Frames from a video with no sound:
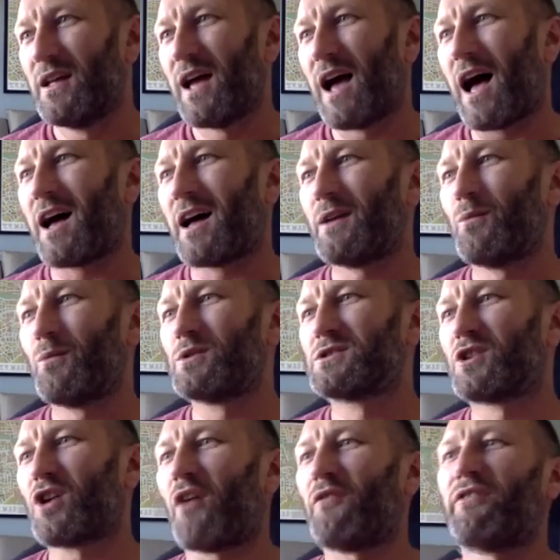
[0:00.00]
I was
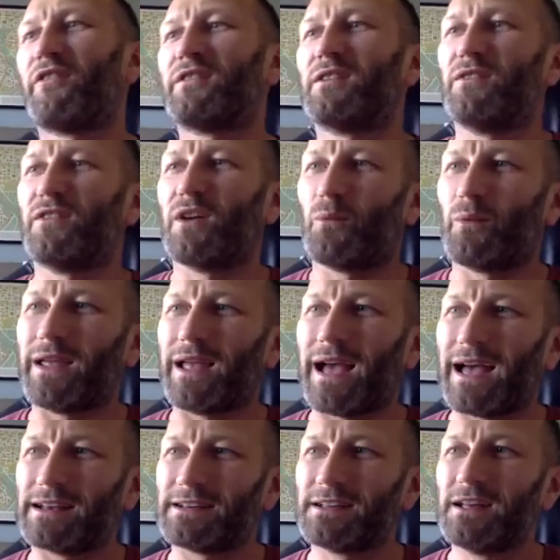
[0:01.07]
confident that we
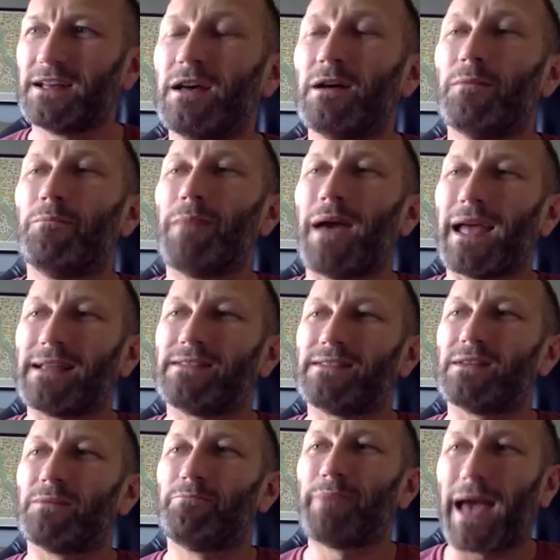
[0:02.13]
had made
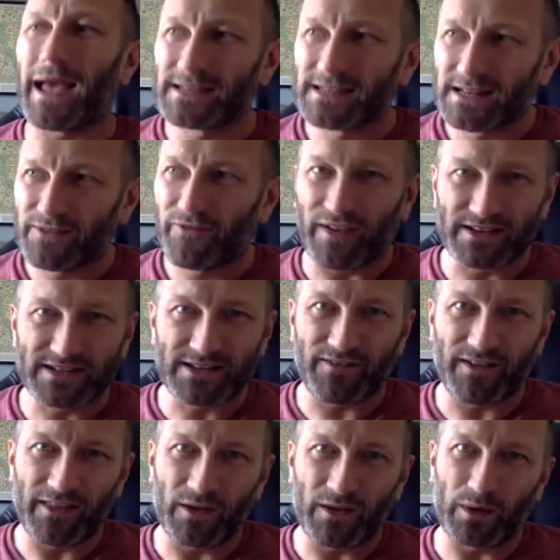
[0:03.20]
the best fist of
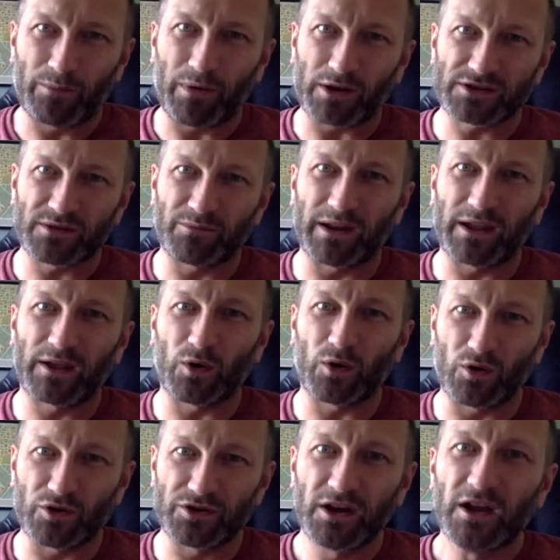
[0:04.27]
it that we possibly could,